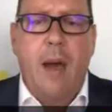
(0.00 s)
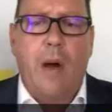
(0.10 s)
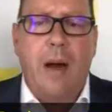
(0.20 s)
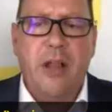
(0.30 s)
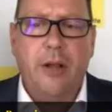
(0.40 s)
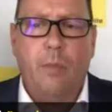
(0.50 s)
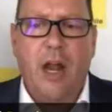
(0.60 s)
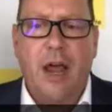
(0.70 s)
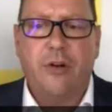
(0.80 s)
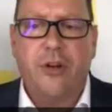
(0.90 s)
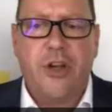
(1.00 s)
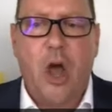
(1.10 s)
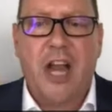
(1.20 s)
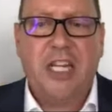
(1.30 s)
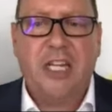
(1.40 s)
At
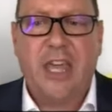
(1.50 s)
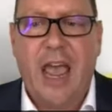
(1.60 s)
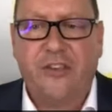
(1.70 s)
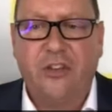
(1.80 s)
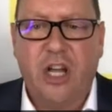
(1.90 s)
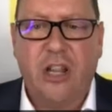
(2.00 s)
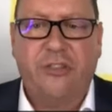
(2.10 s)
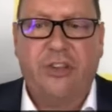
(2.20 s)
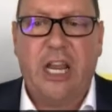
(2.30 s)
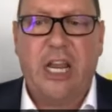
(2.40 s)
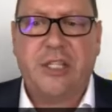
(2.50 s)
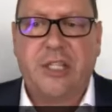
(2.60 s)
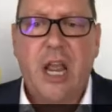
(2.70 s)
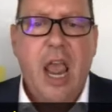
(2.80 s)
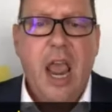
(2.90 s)
$1,190,000 it
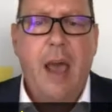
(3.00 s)
is.